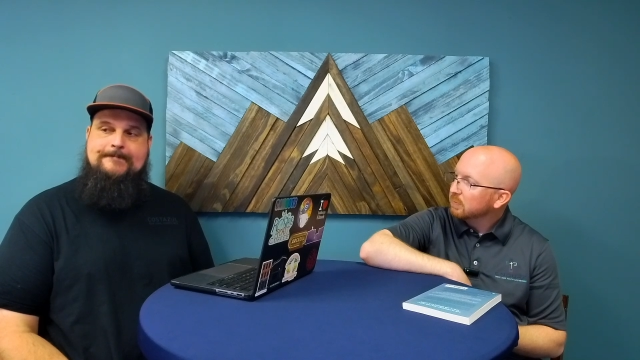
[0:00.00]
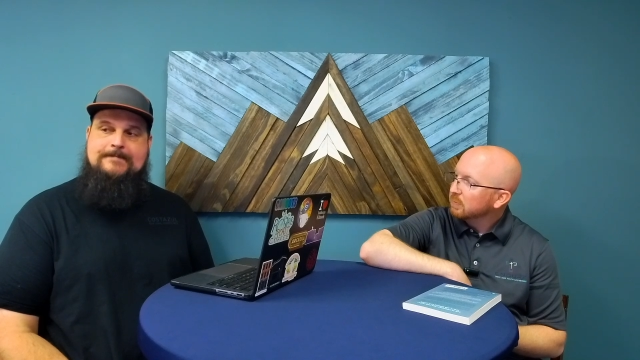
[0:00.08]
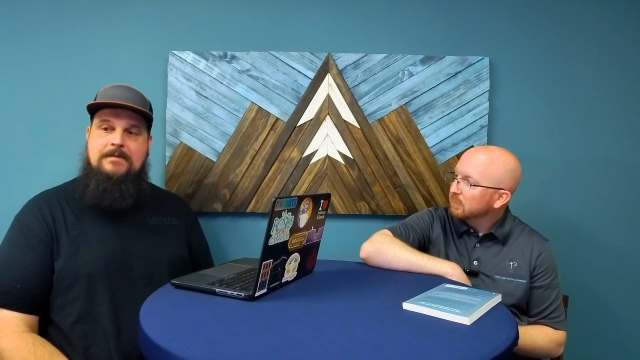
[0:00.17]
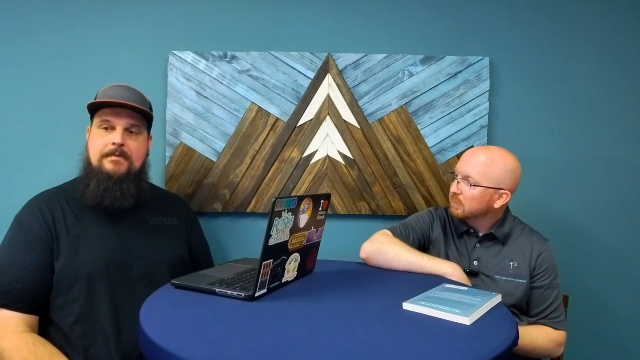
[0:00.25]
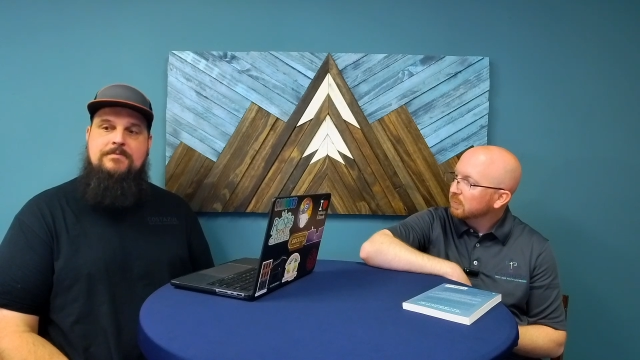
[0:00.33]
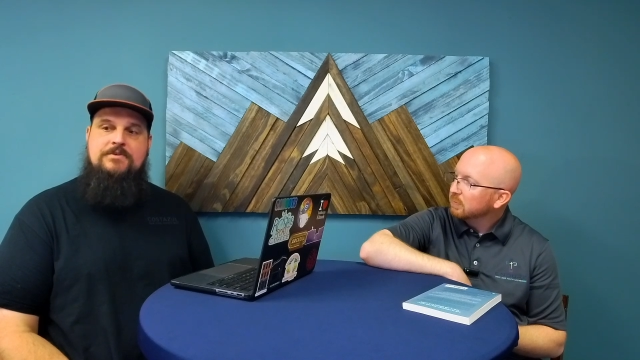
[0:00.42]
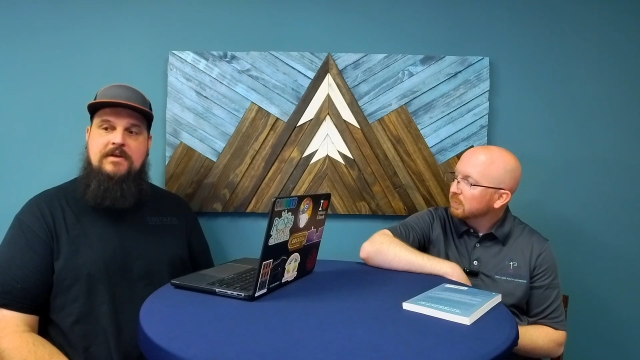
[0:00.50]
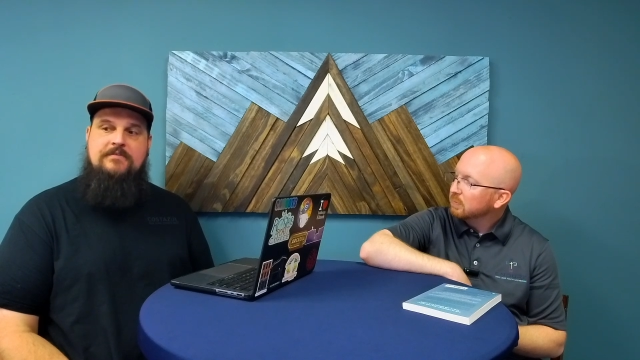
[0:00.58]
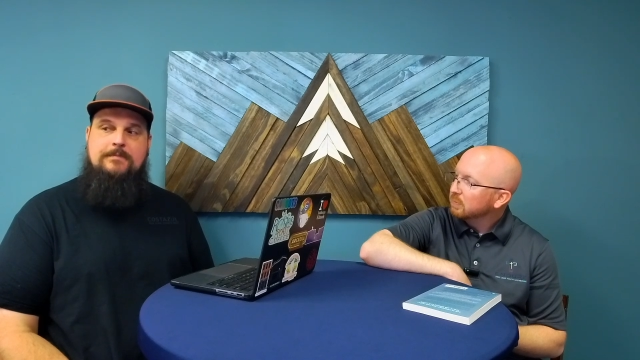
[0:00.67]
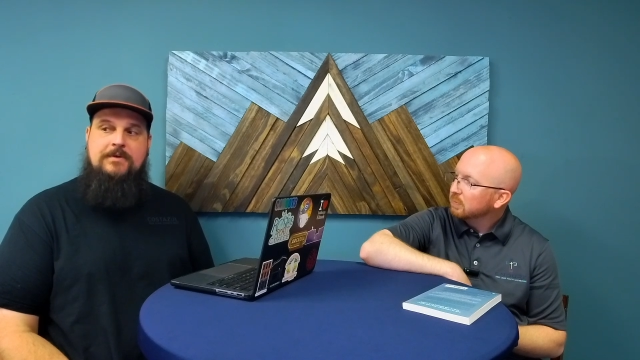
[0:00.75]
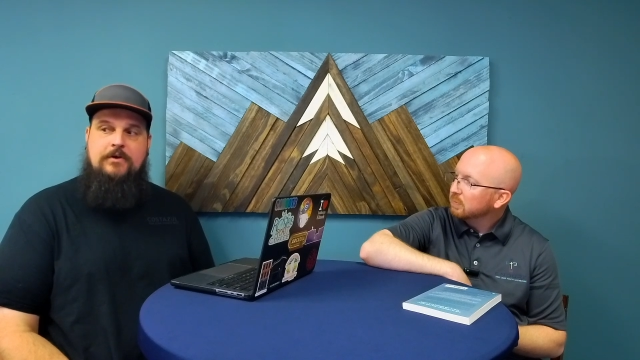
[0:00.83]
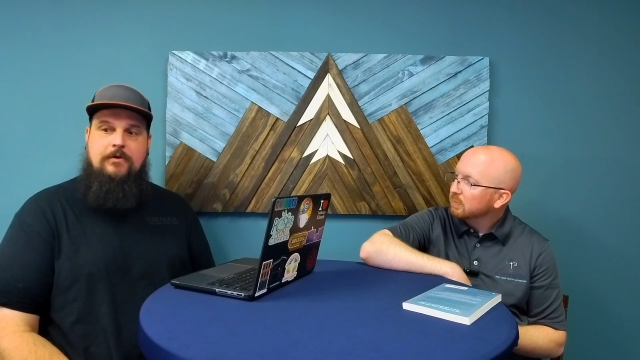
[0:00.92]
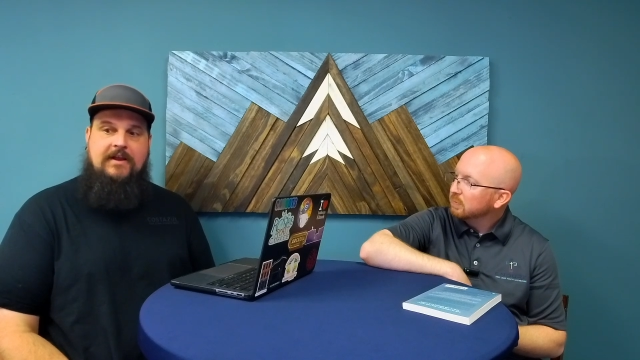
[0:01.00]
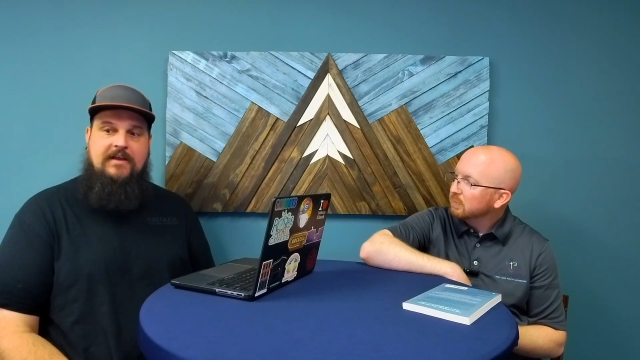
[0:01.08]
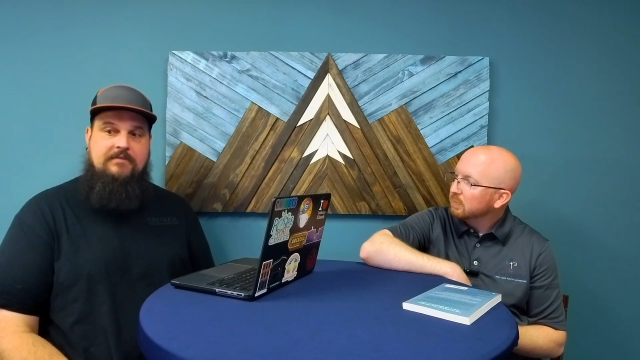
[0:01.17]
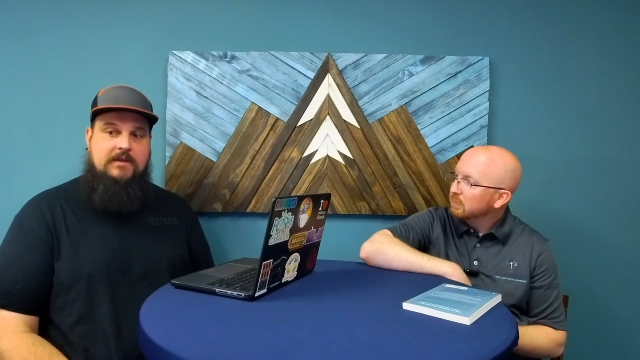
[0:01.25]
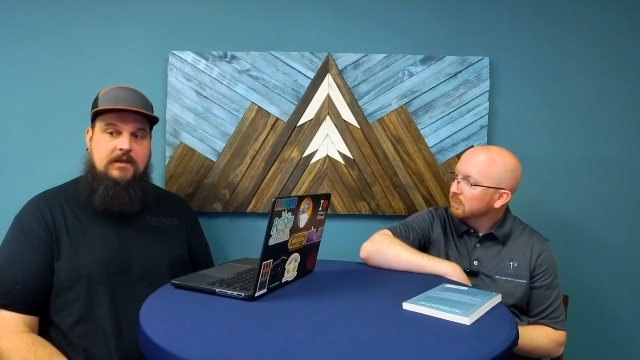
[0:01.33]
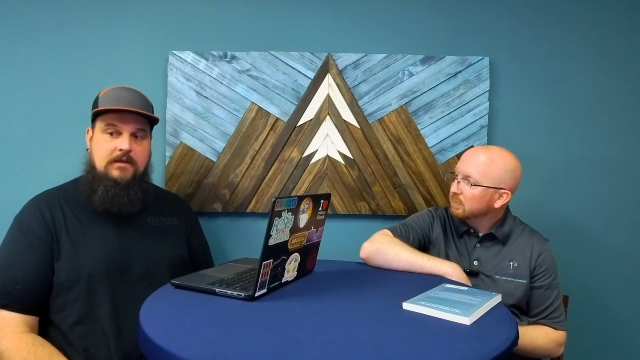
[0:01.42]
Speaker 1: sometimes you have to be your own
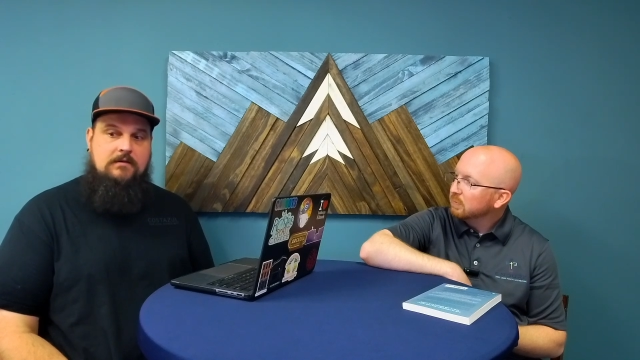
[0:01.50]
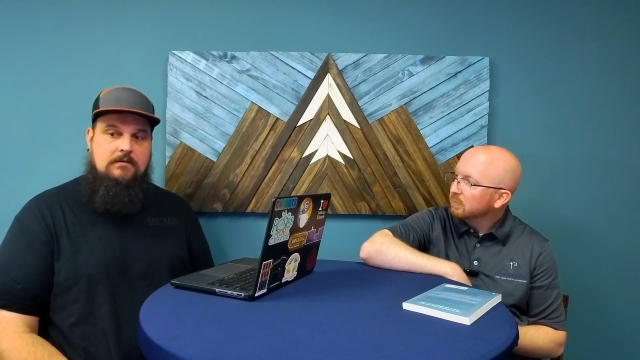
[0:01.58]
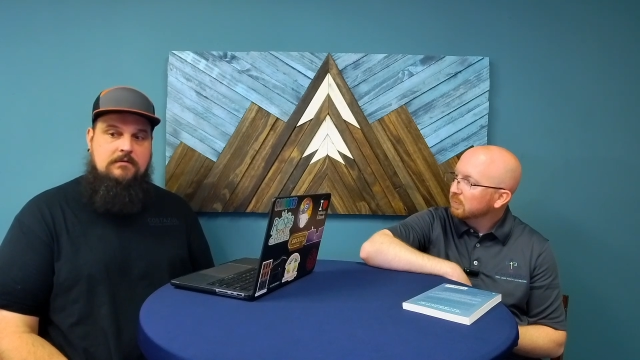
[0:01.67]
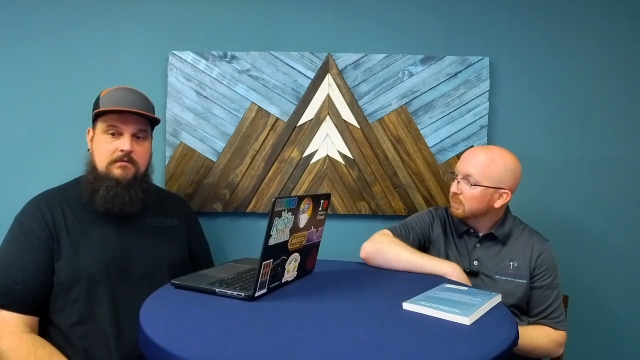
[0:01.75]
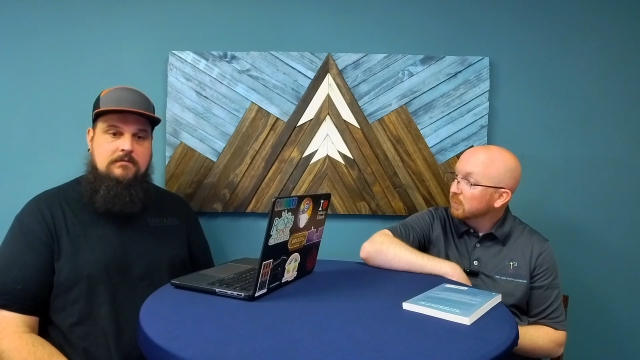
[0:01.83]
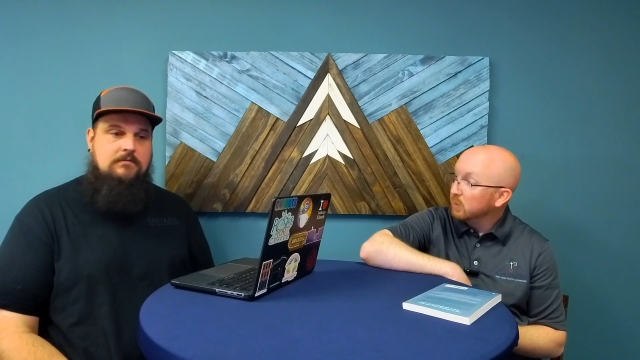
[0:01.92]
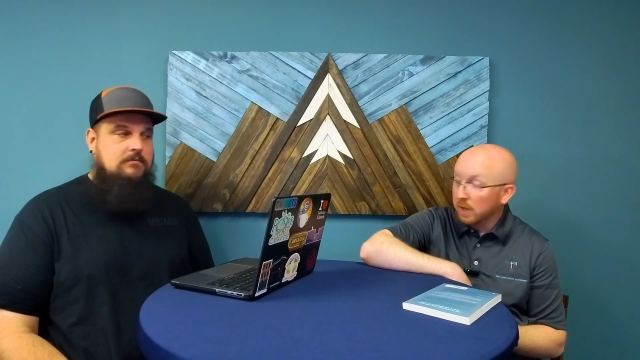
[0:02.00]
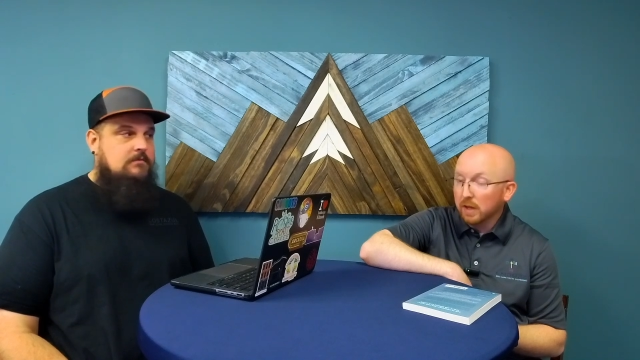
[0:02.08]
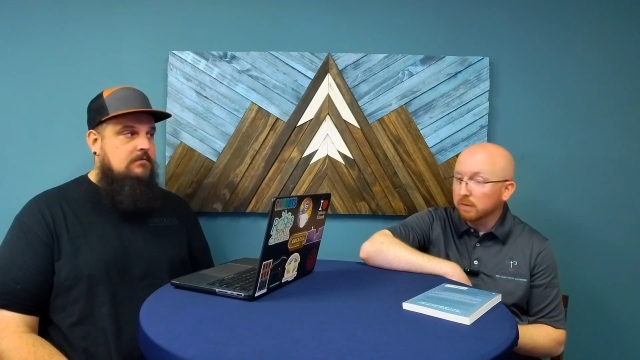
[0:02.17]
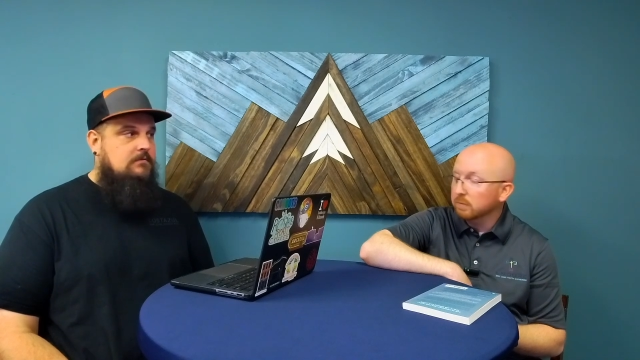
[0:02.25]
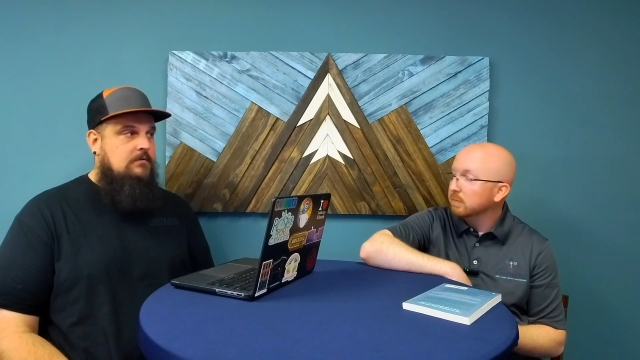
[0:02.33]
advocate. Yeah.